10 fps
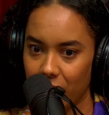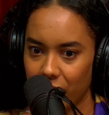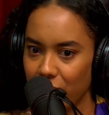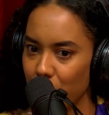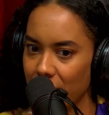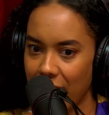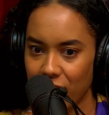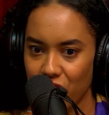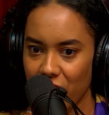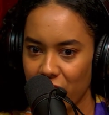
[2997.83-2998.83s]
Like, you can't
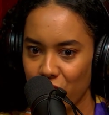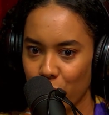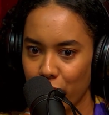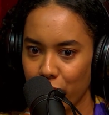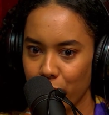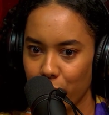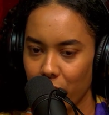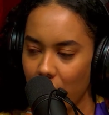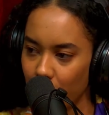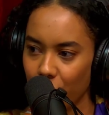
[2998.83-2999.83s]
change where you
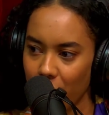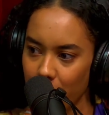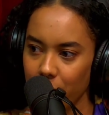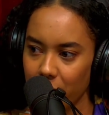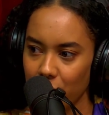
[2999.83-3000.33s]
come from, but